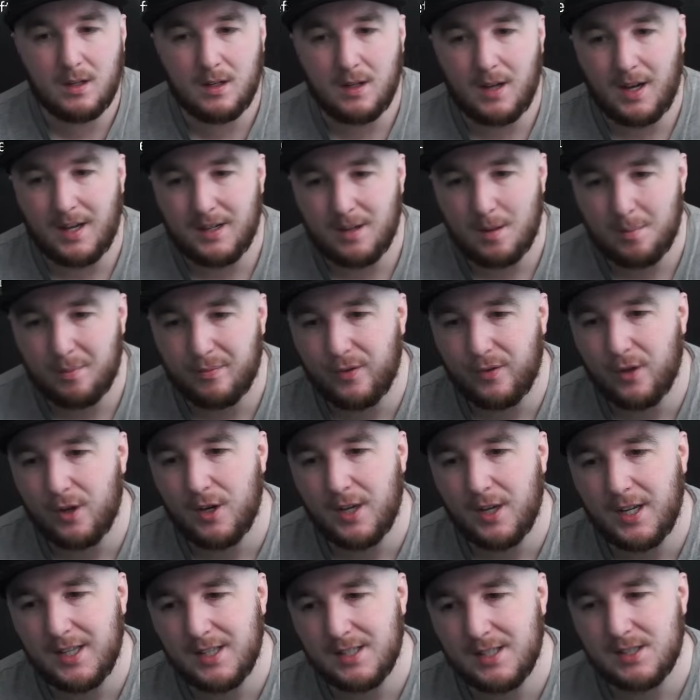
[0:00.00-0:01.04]
and I prefer
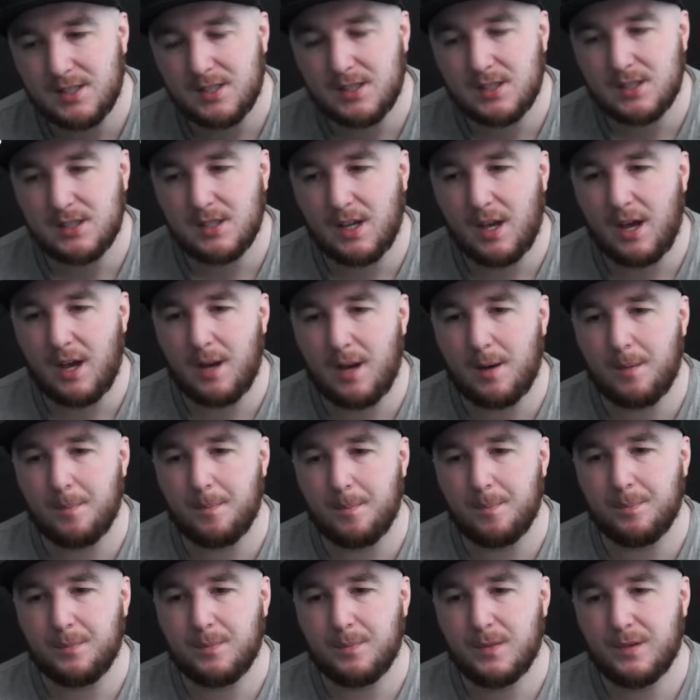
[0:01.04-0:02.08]
his
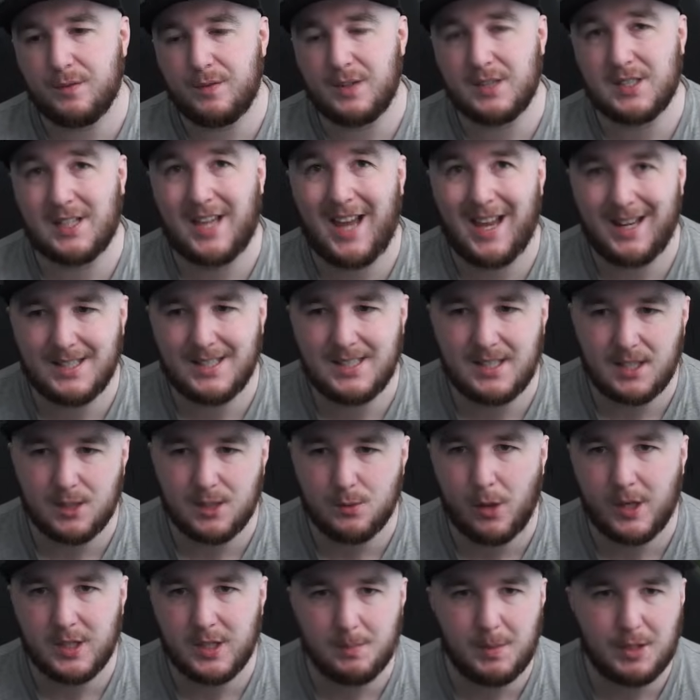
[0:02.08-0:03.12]
physicality as
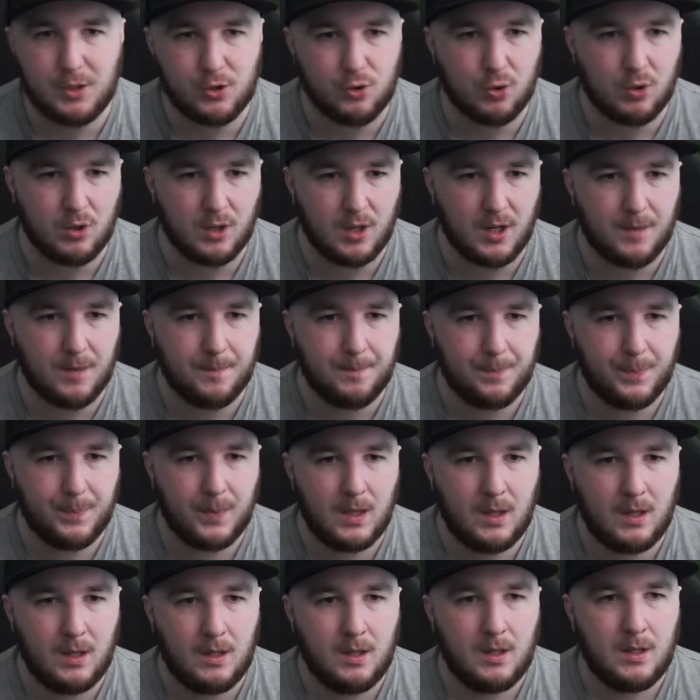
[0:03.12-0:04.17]
well. He's a bit stronger.
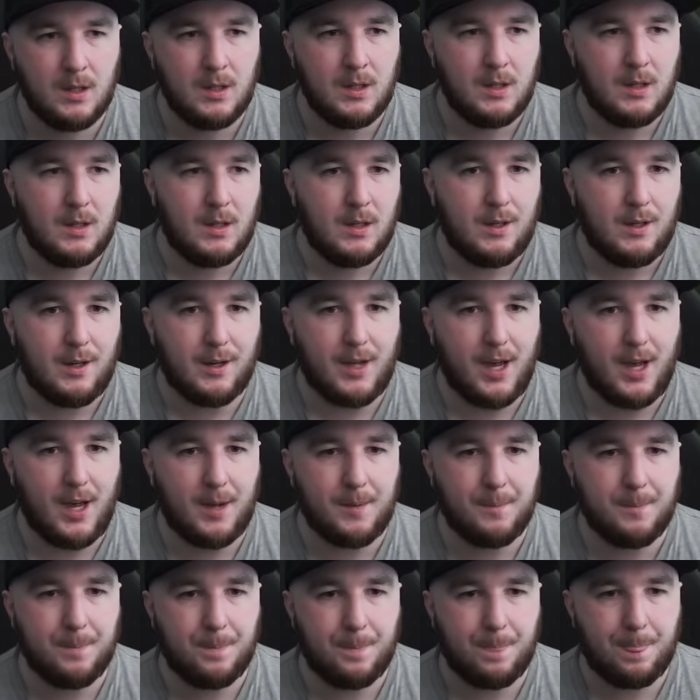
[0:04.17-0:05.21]

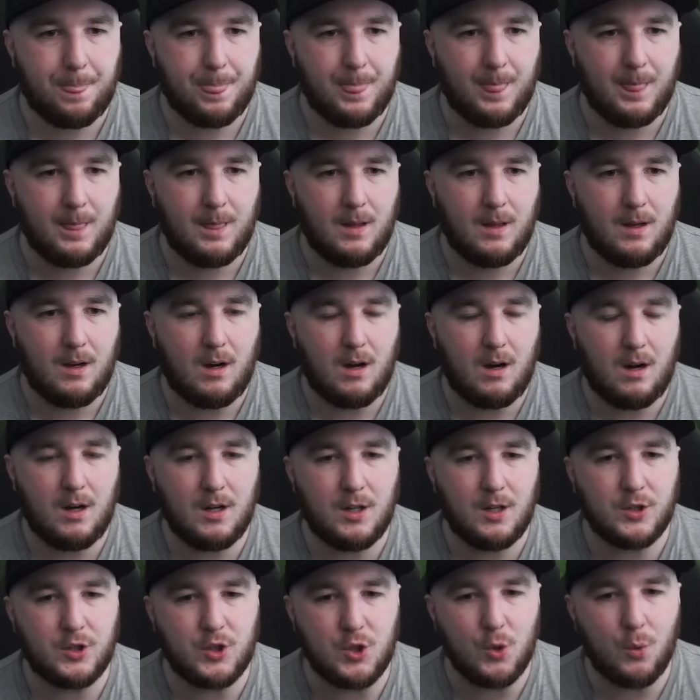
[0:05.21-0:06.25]
Okay.
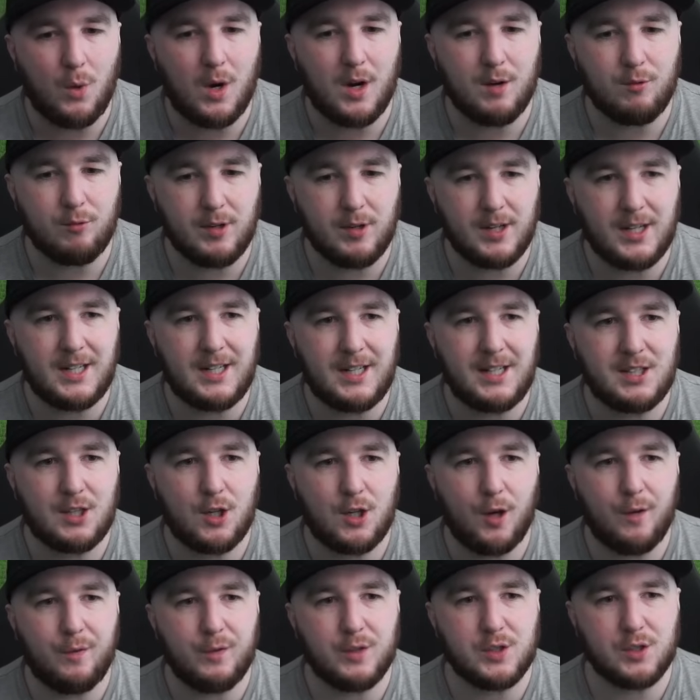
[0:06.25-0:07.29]
Do I really need to
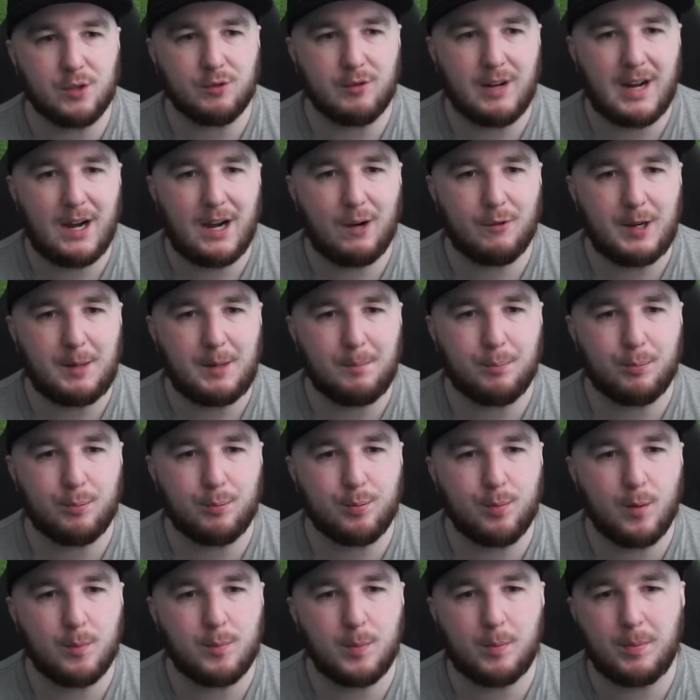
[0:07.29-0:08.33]
go for Zarauri?
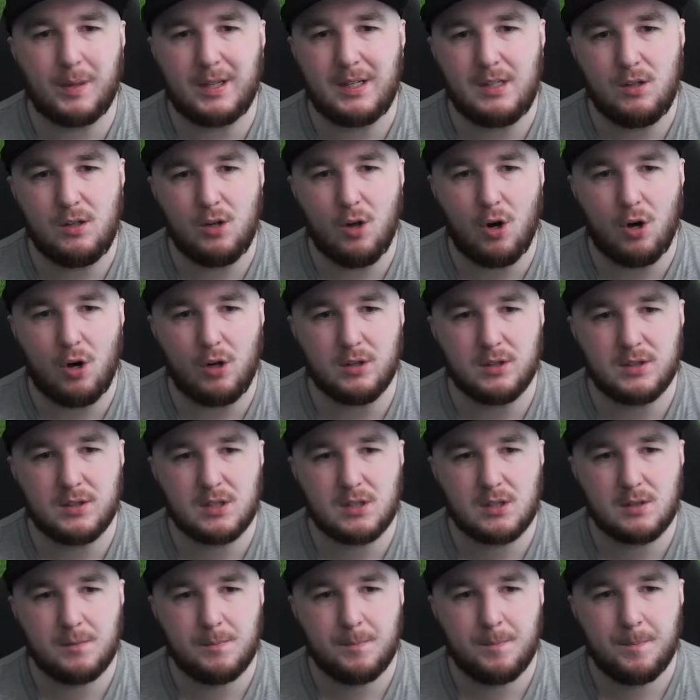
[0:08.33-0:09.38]
Probably
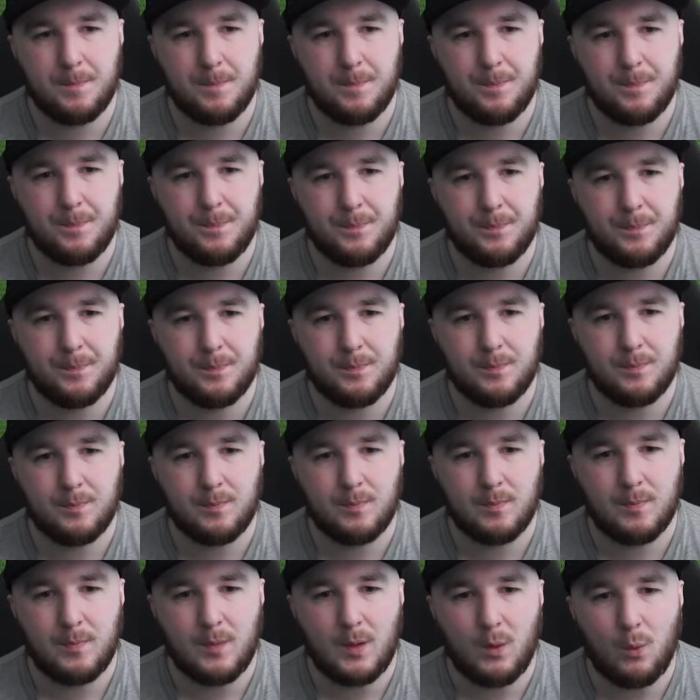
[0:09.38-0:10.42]
not.
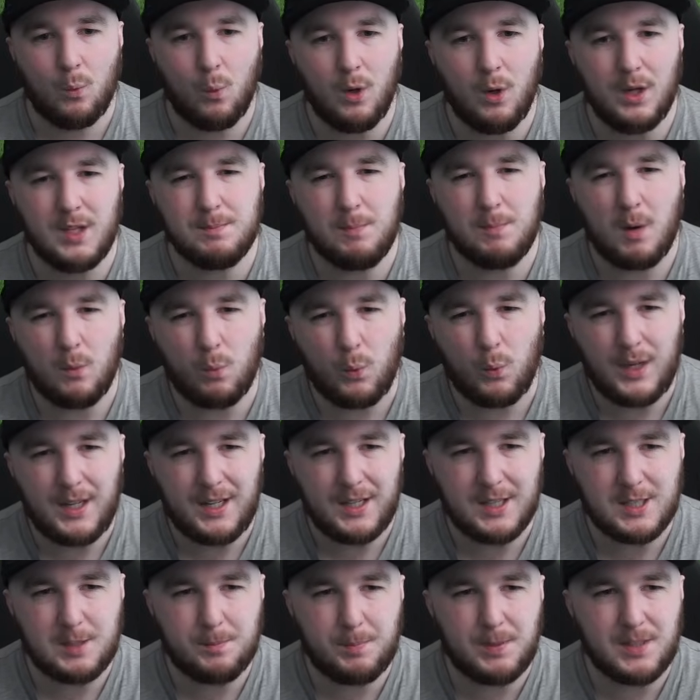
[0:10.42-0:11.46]
What is my
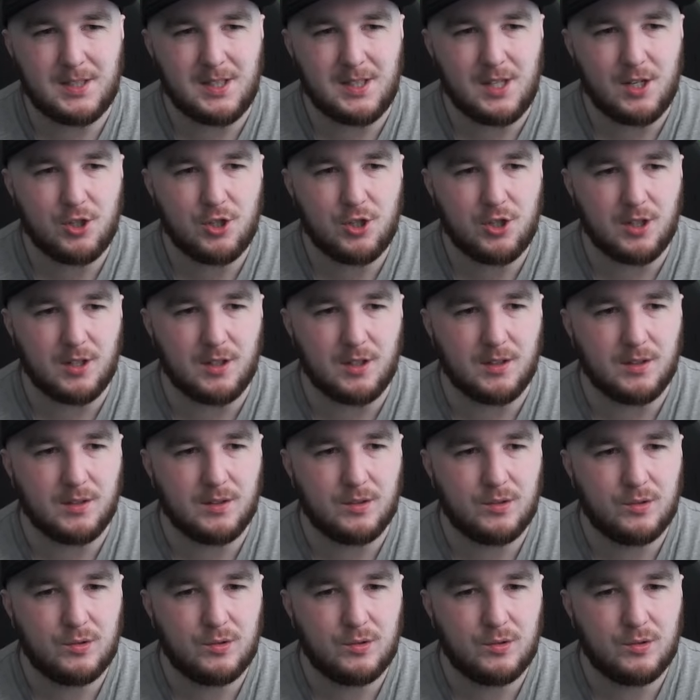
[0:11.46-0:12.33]
weakest position?